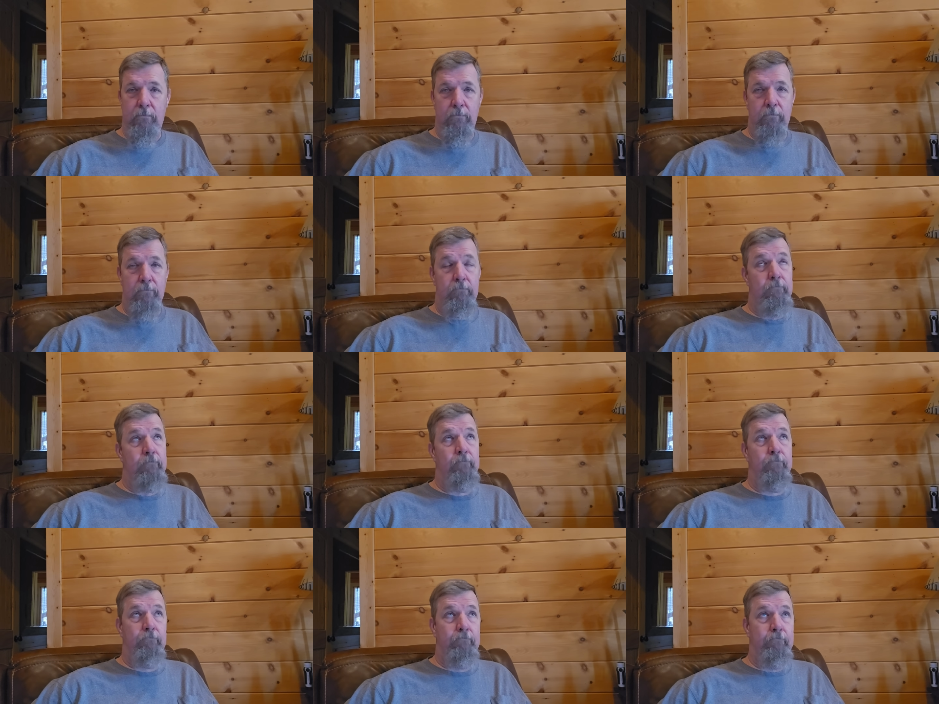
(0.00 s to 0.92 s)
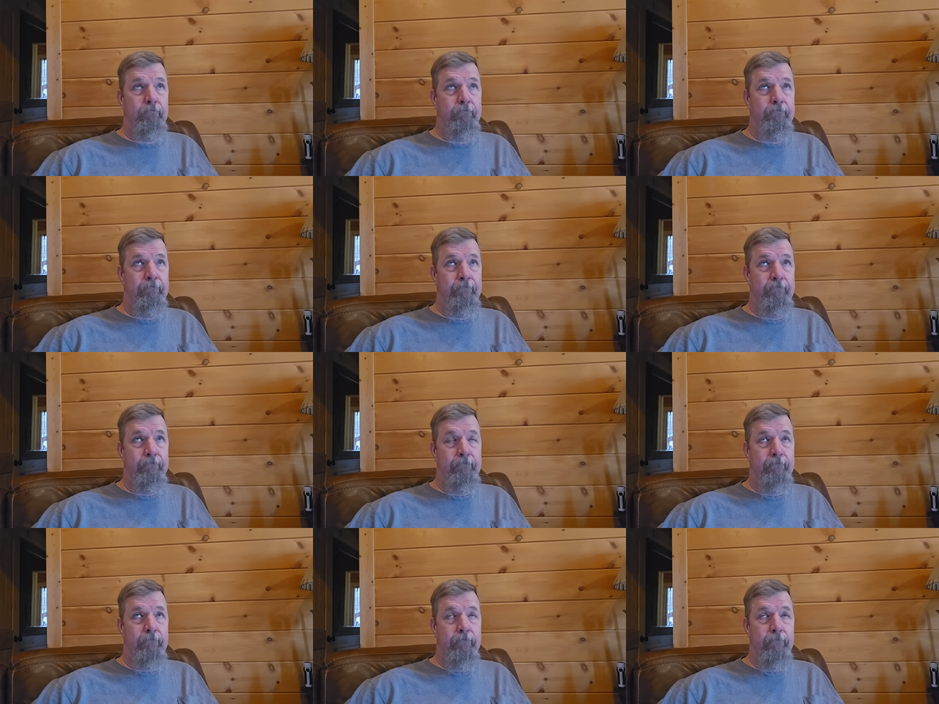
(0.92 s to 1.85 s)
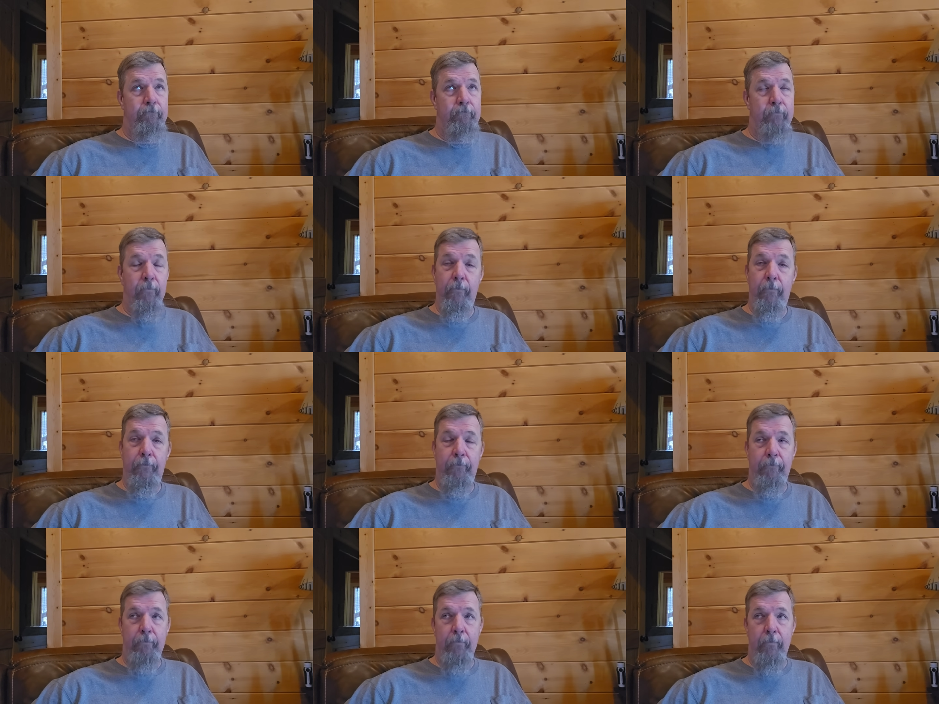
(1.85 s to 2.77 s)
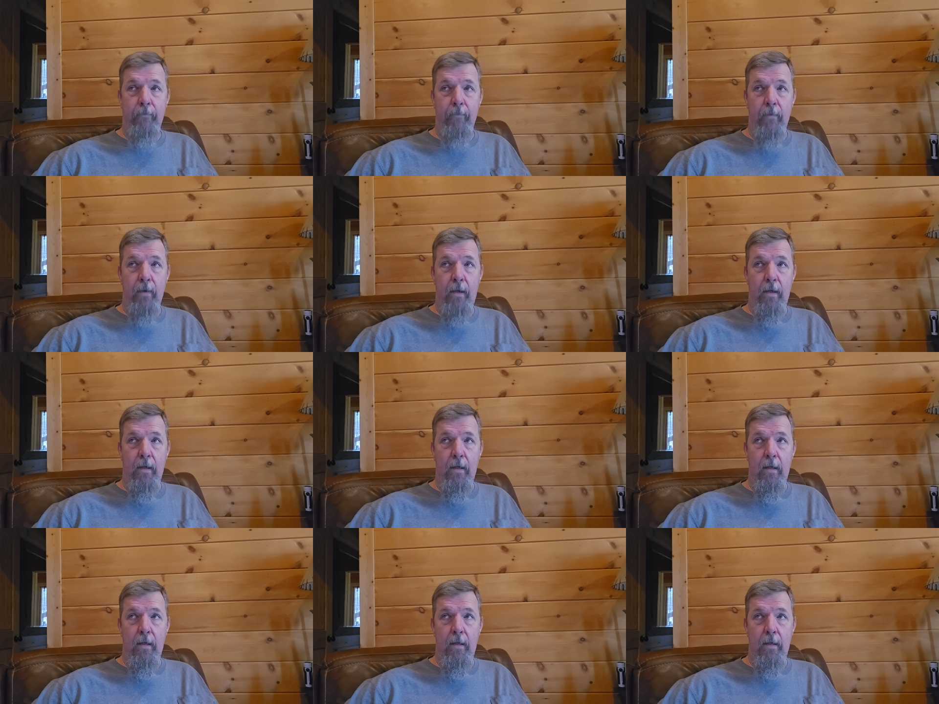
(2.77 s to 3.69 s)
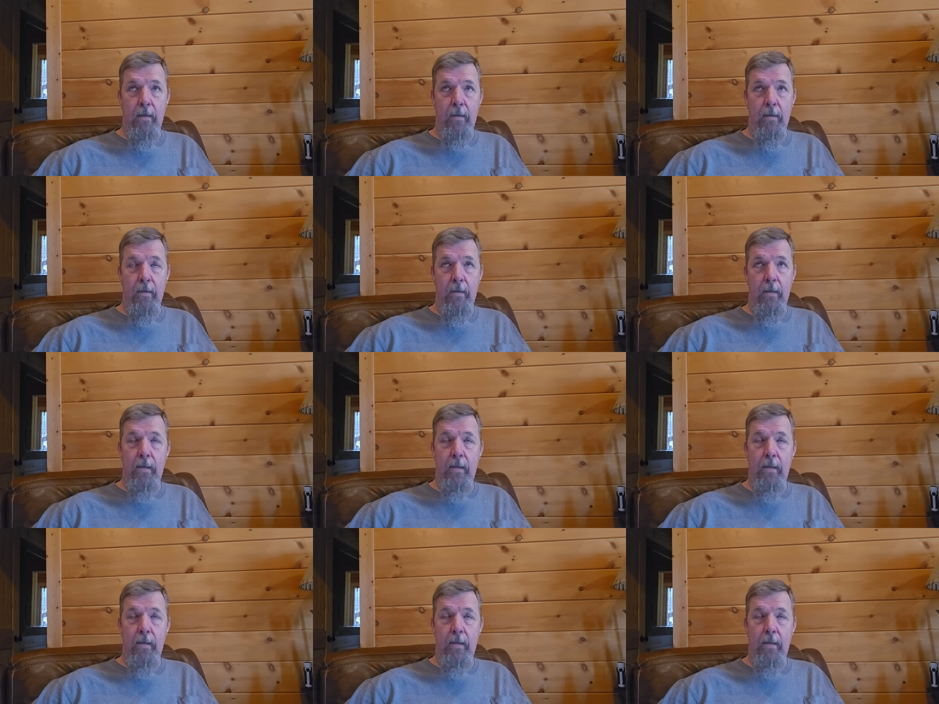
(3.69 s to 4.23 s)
Nothing is said.